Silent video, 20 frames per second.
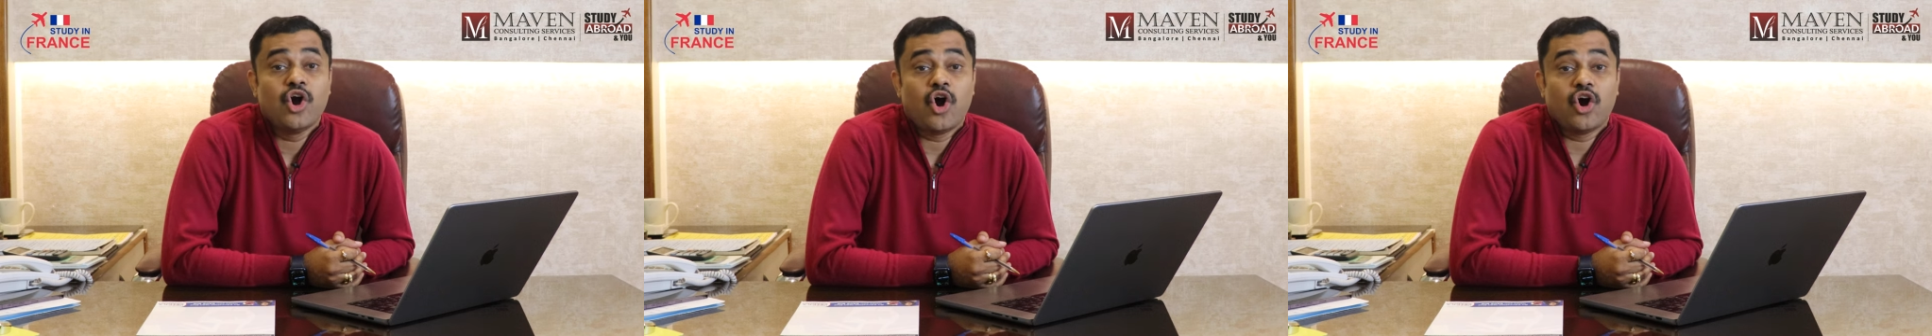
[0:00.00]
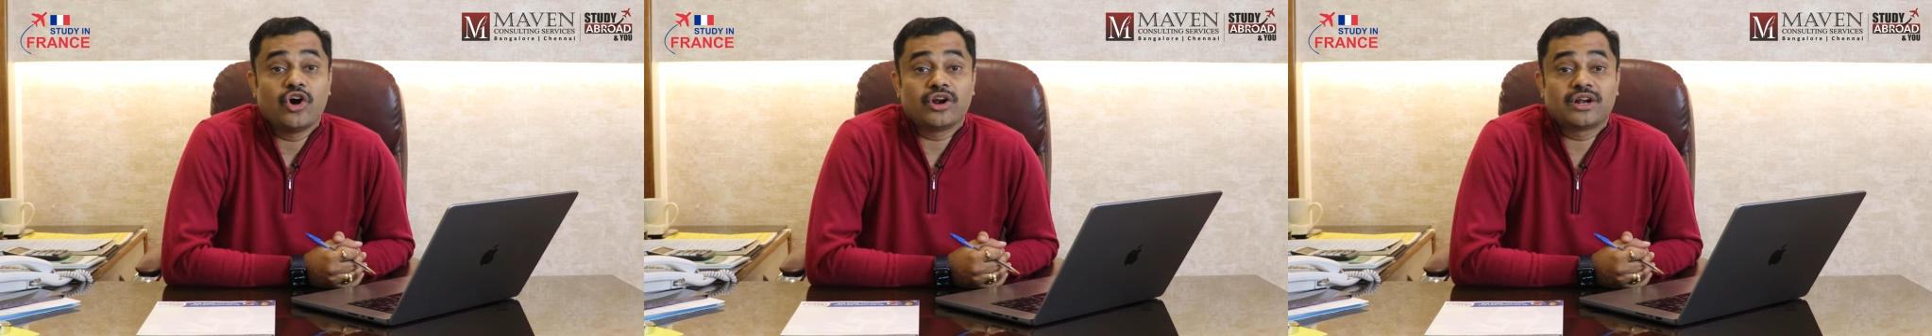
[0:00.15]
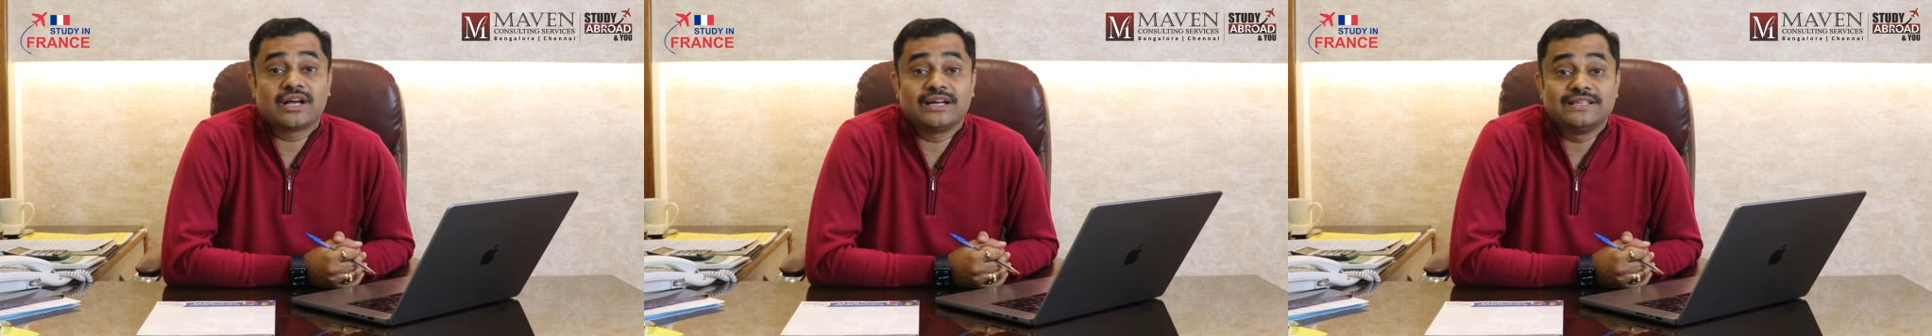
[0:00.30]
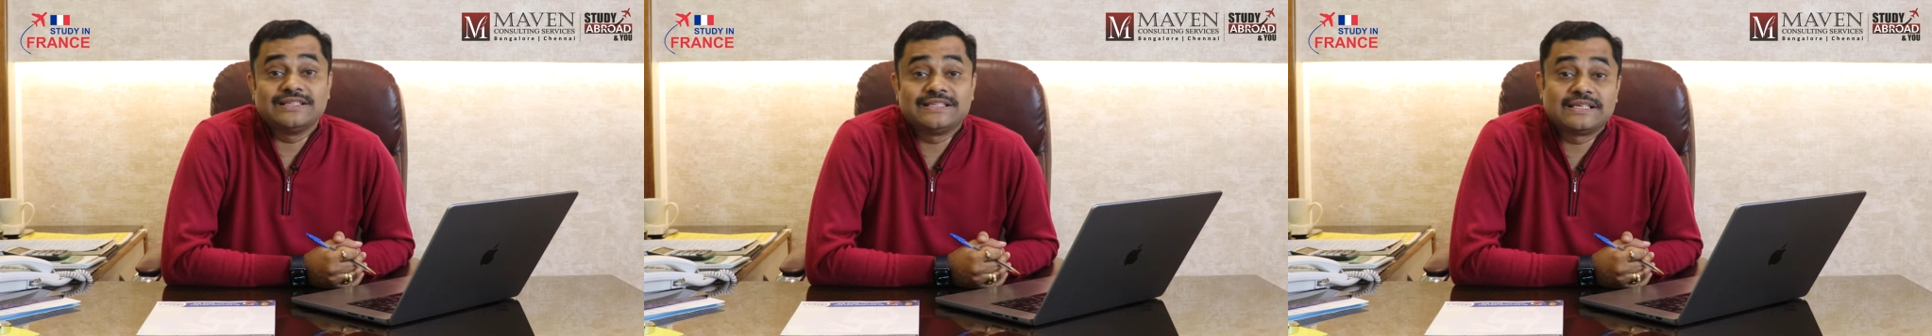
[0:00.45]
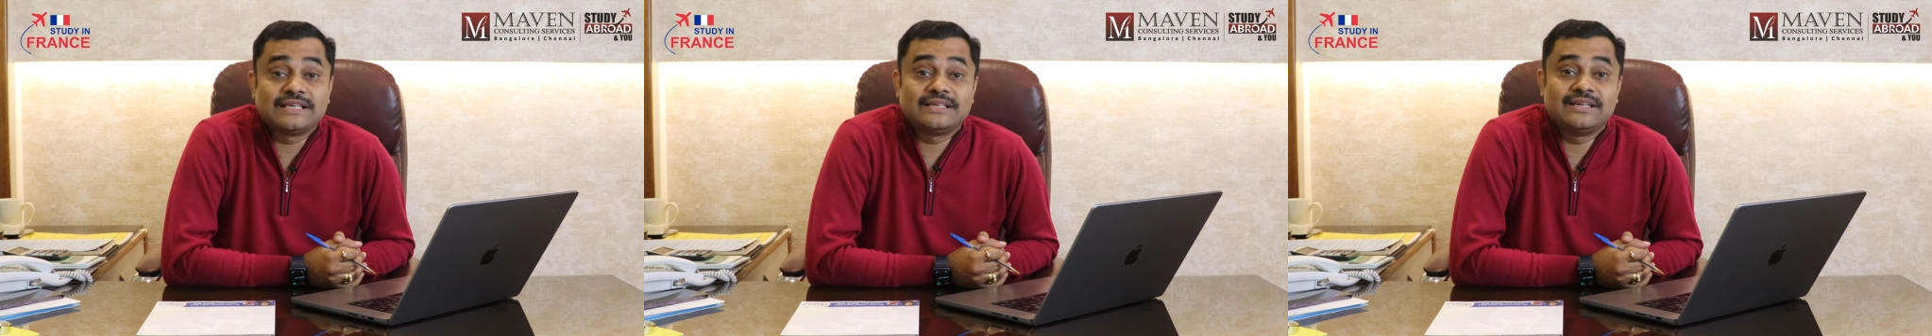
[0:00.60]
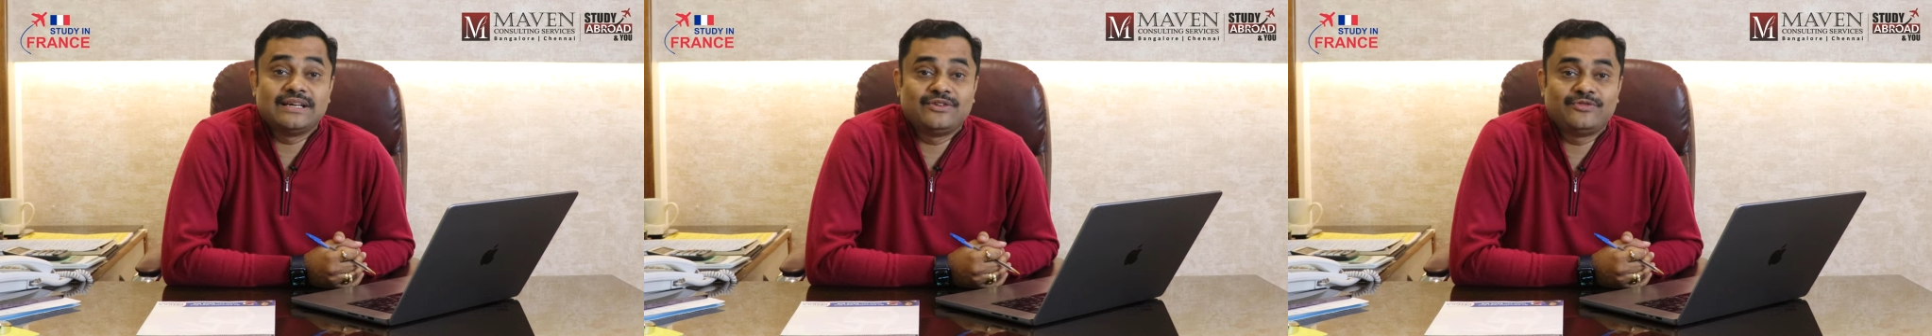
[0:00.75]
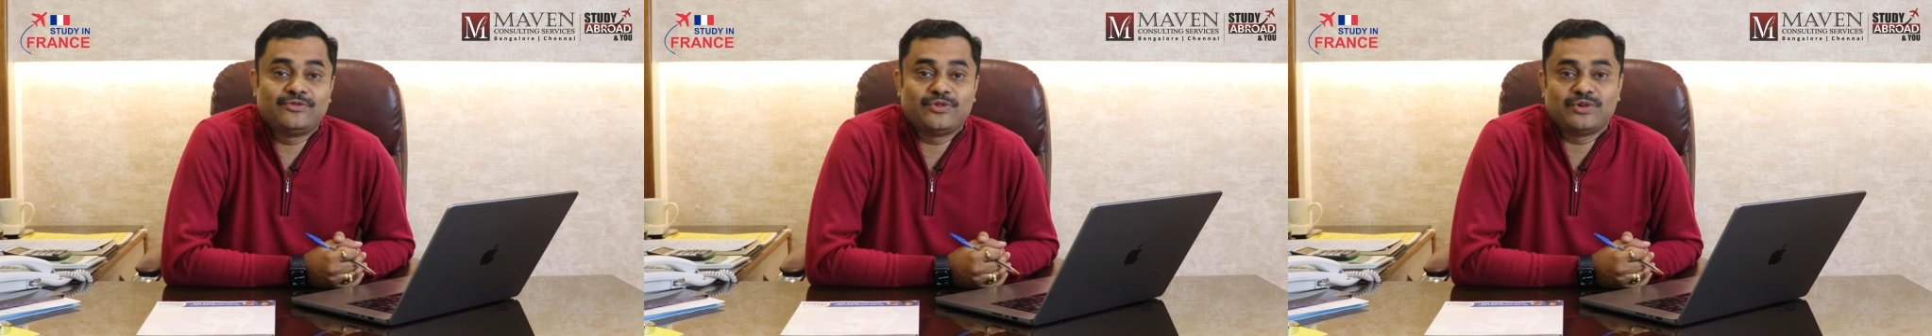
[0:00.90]
or
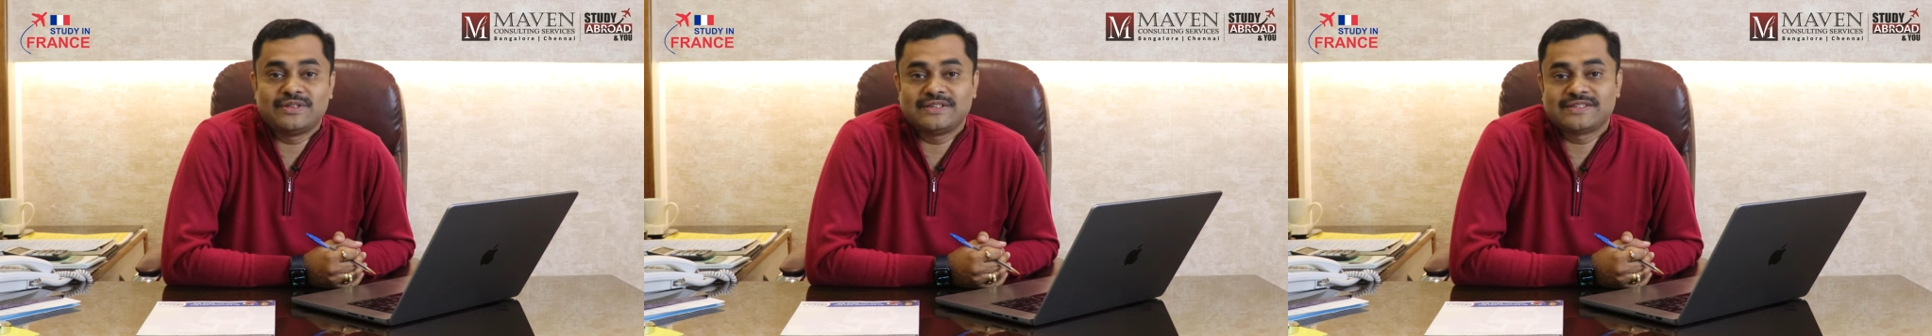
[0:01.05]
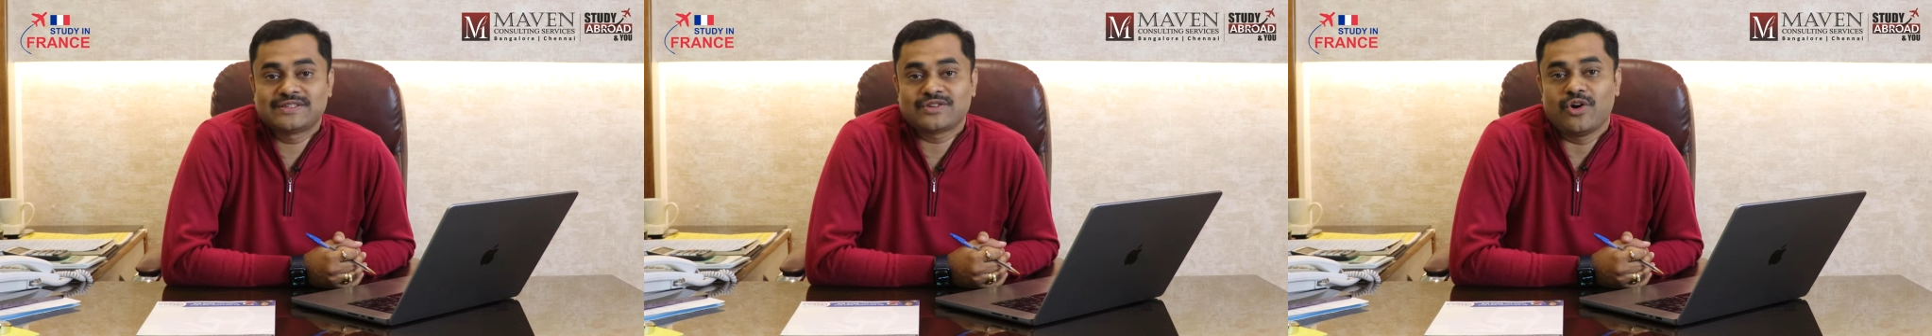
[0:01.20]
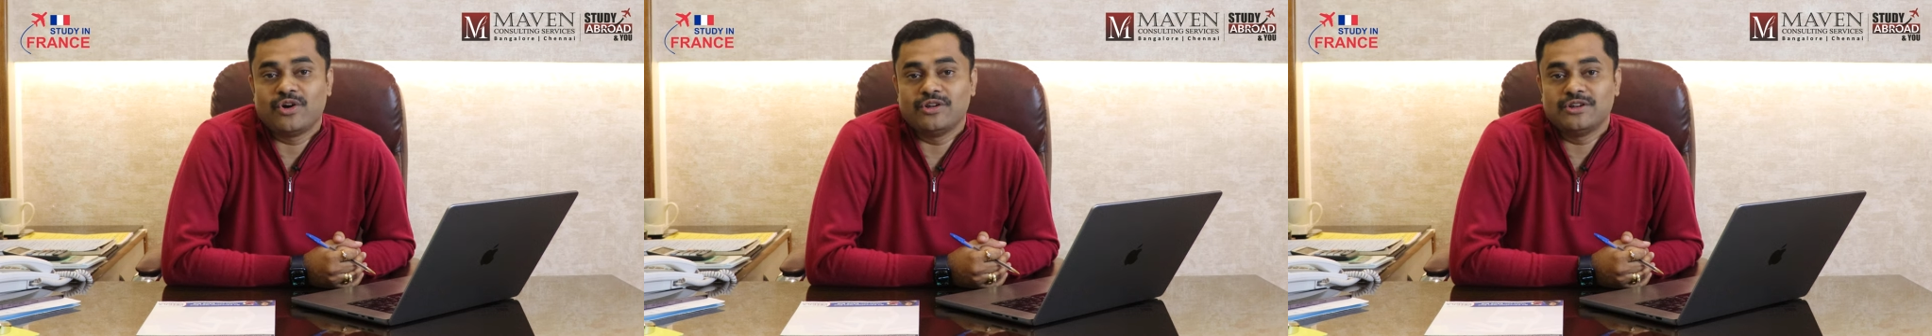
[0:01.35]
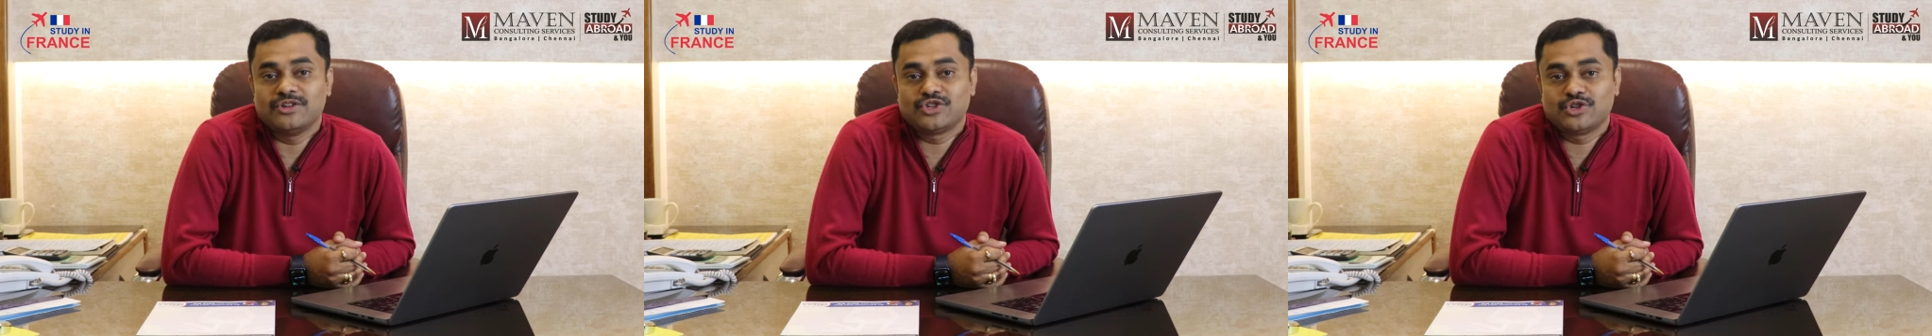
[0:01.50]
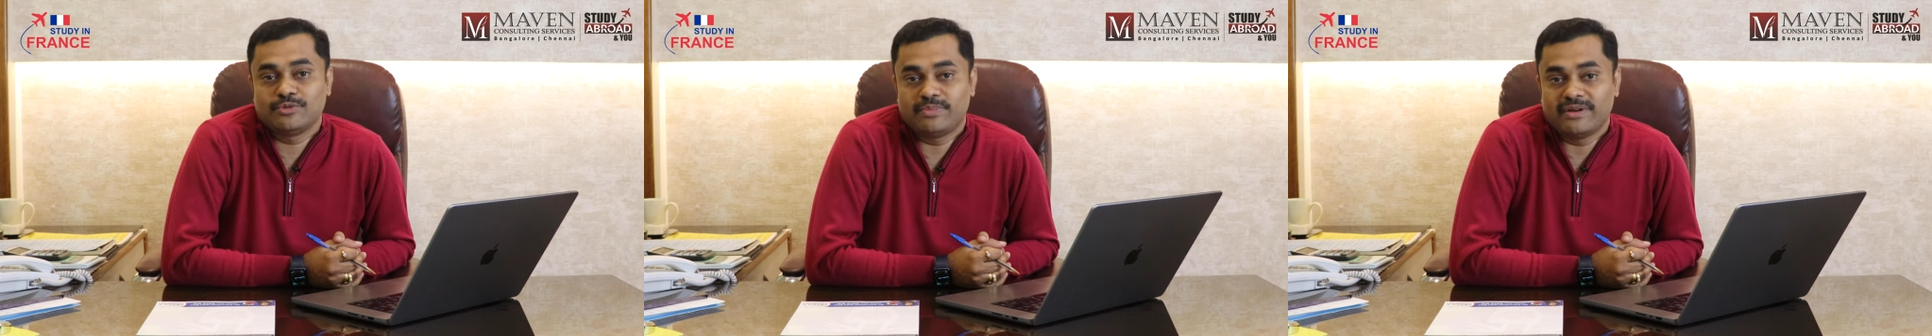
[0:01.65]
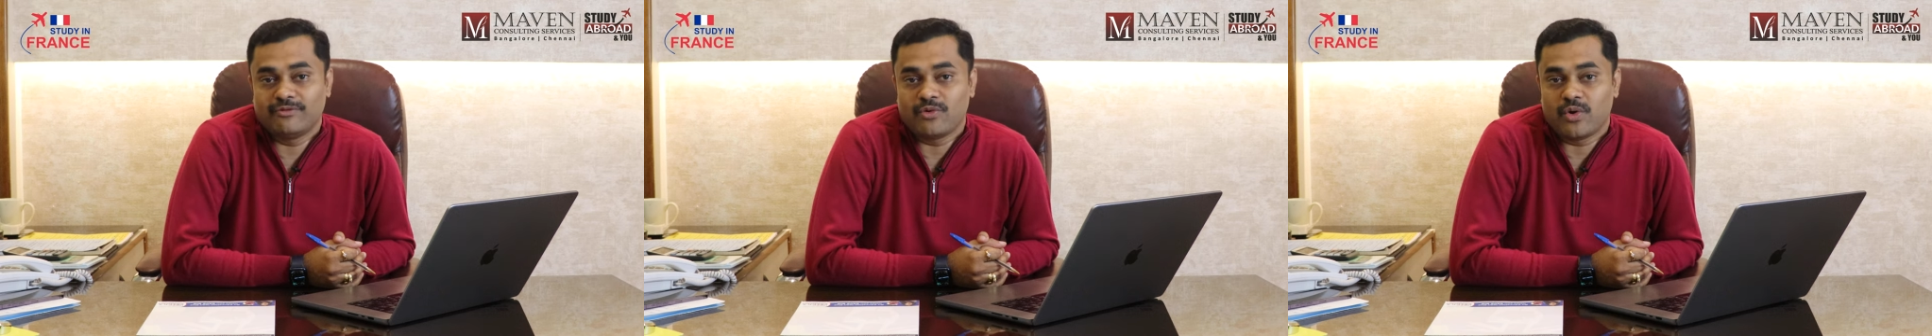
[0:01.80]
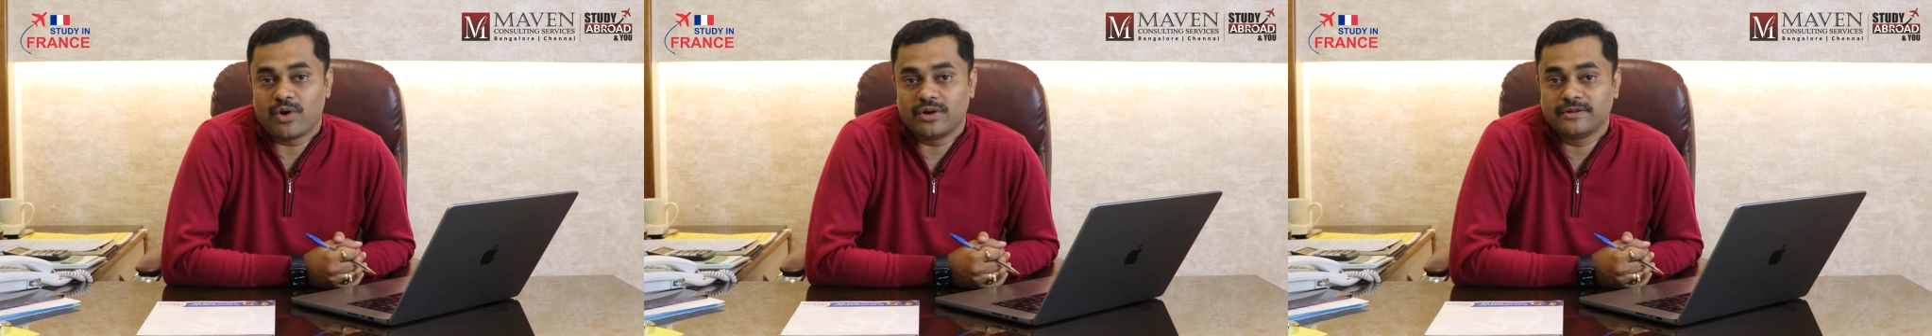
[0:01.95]
considered for the scholarship
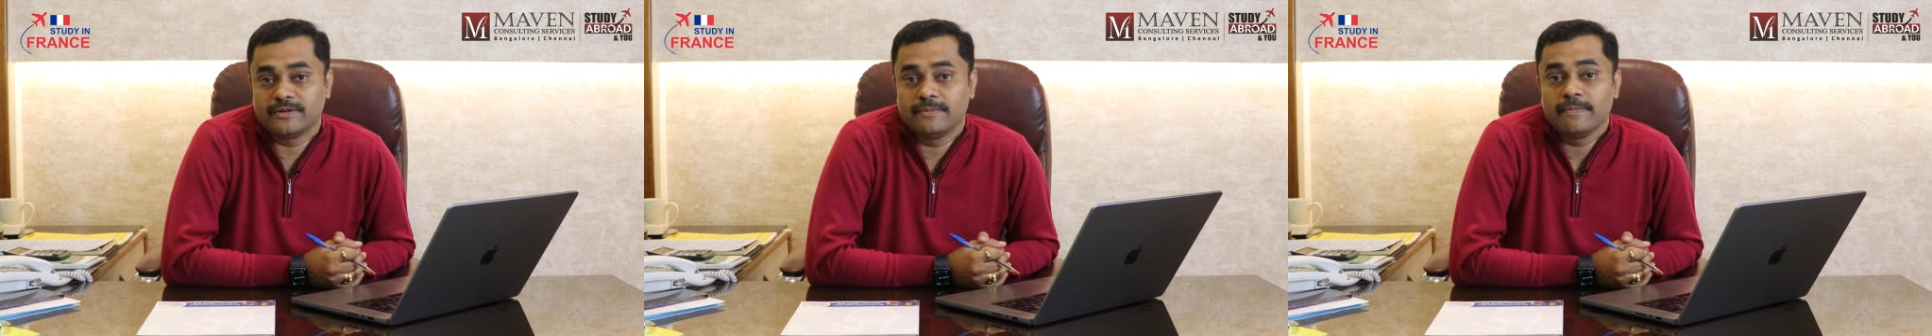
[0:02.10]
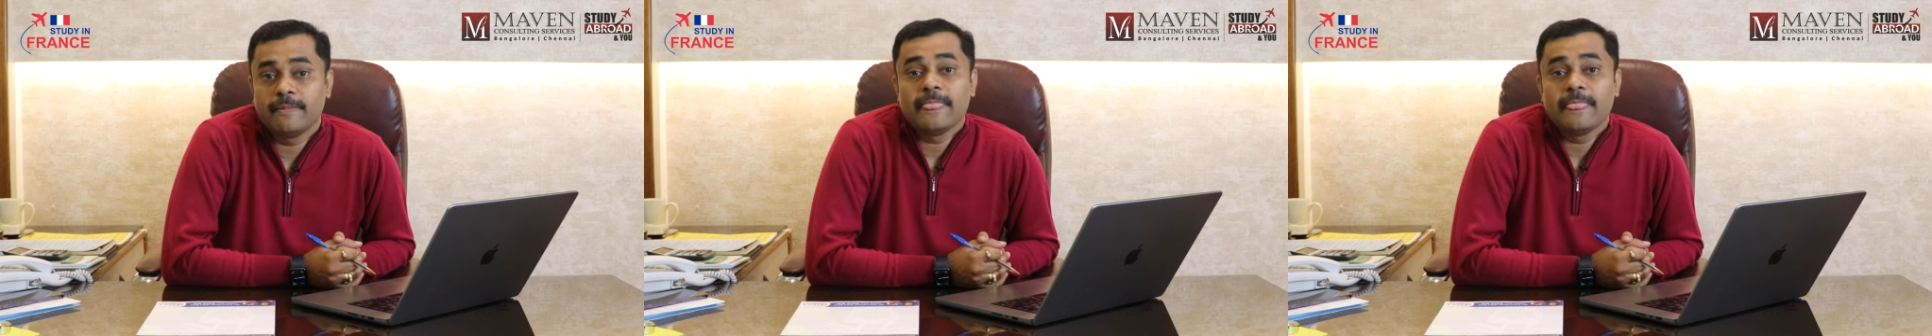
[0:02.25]
award.